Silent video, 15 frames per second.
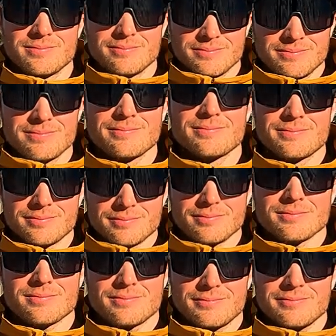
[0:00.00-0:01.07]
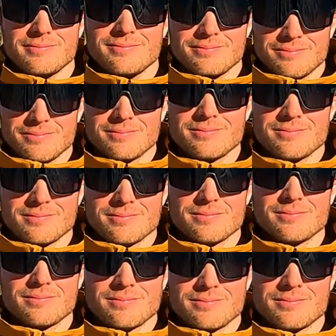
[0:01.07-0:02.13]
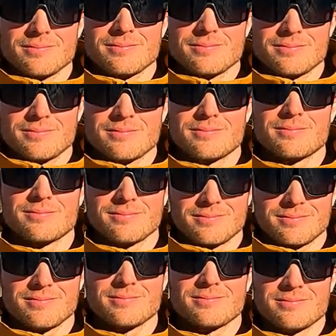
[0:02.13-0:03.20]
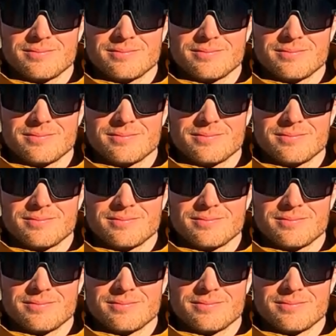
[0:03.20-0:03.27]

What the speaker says: (not speaking)